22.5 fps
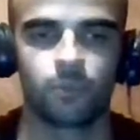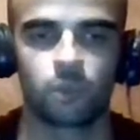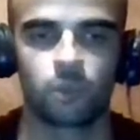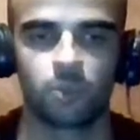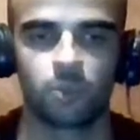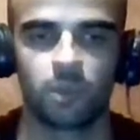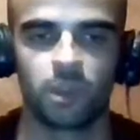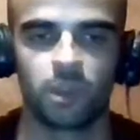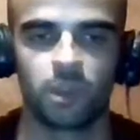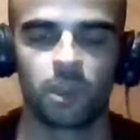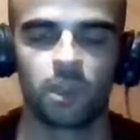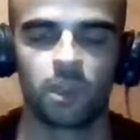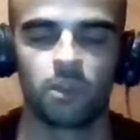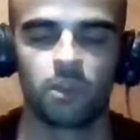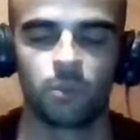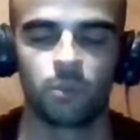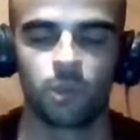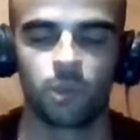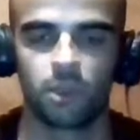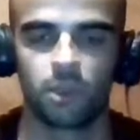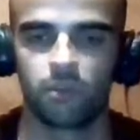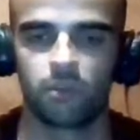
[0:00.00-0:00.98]
to make,
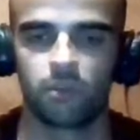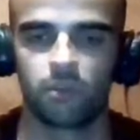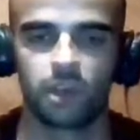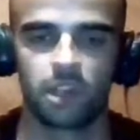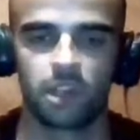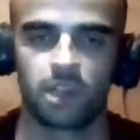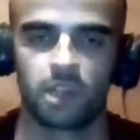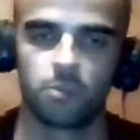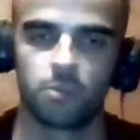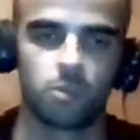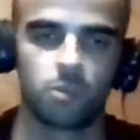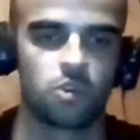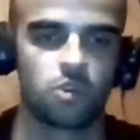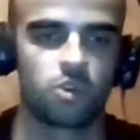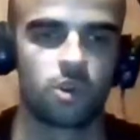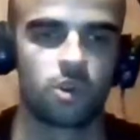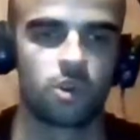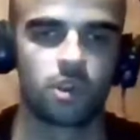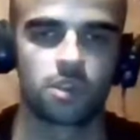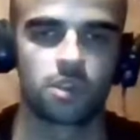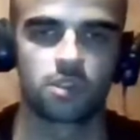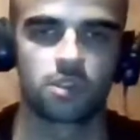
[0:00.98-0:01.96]
and we invite them to
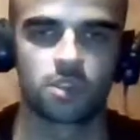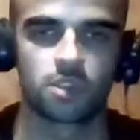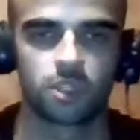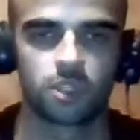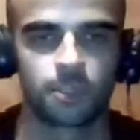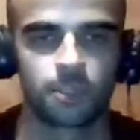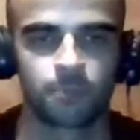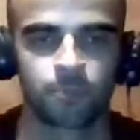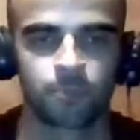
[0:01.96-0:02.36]
join us.